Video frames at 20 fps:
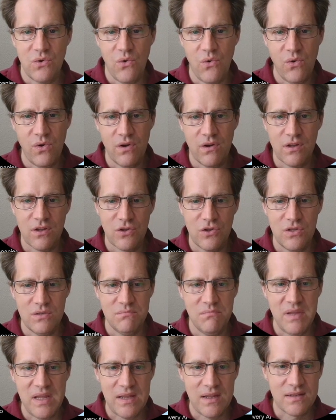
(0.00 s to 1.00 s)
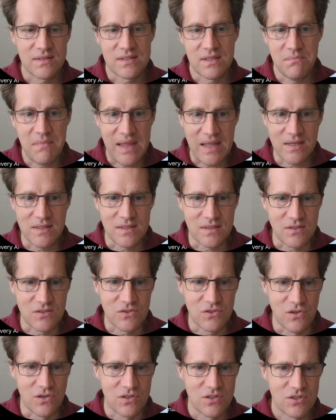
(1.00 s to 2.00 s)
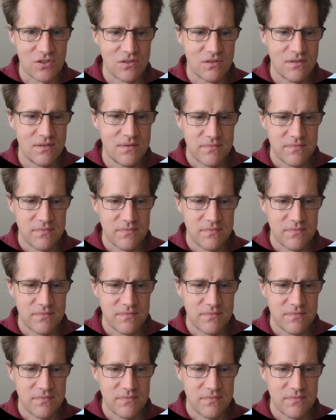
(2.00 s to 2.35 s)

or it could be a semantic search.